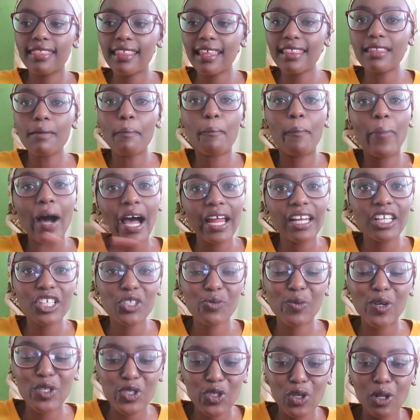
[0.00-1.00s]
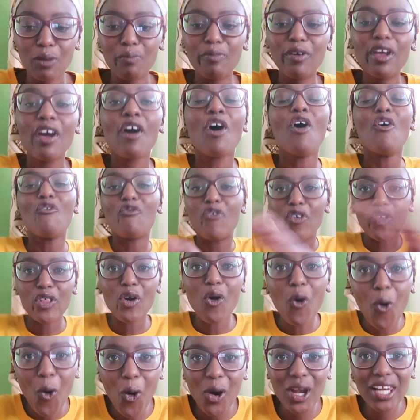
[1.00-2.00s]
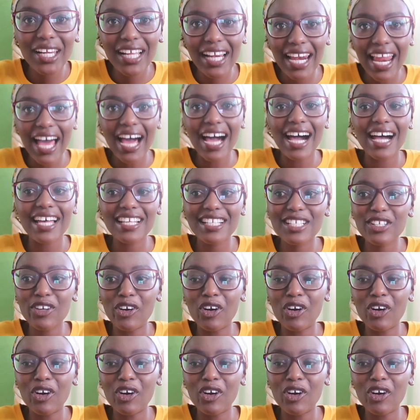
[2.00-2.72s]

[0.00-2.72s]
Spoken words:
then the punishment should be for the whole class,